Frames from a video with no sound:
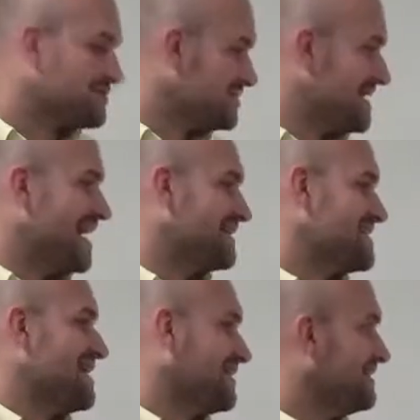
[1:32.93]
So it's not
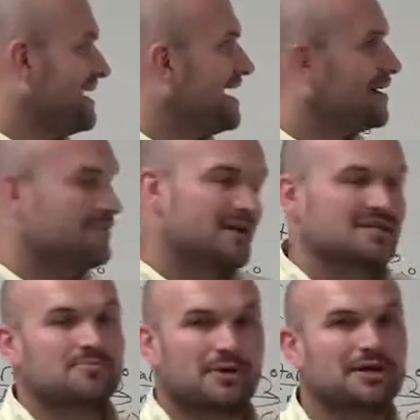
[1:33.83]
exactly there, but
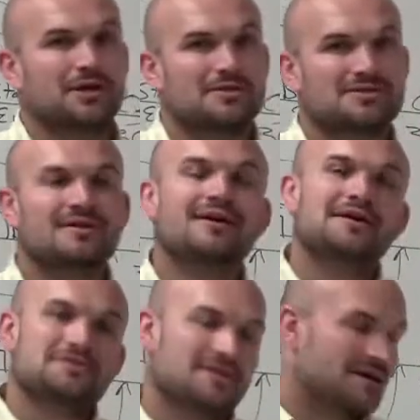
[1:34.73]
it's pretty close.
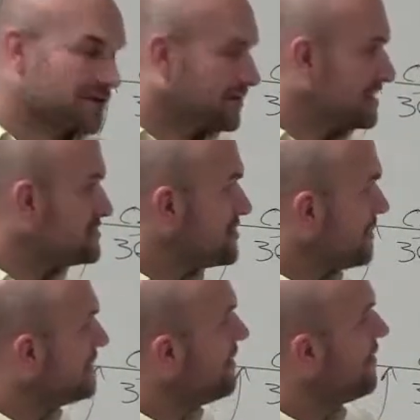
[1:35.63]
So there you go, ladies and
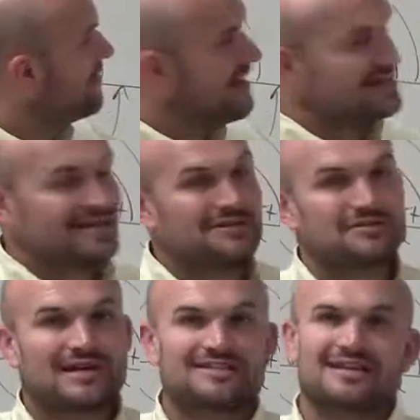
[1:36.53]
gentlemen. That is how you
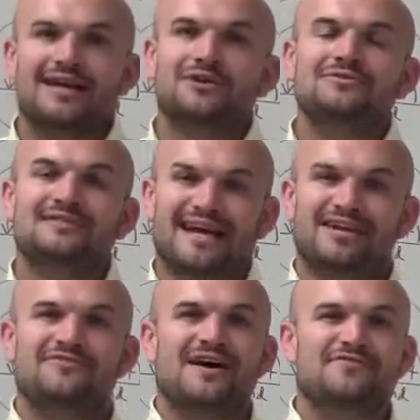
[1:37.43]
sketch the angle,
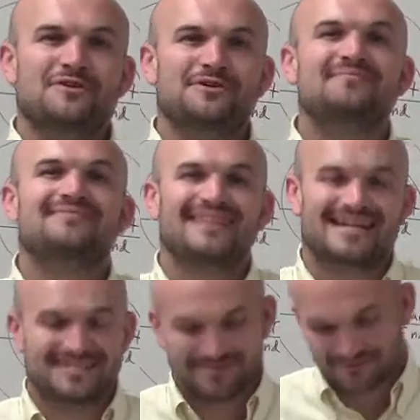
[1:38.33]
negative 500.
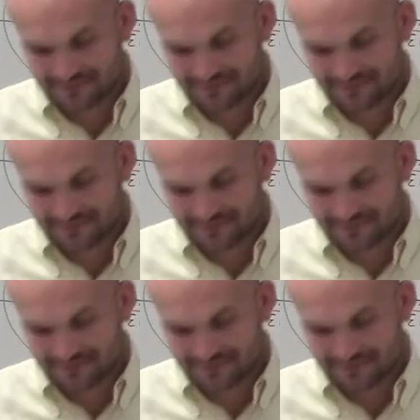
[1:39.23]
Thanks.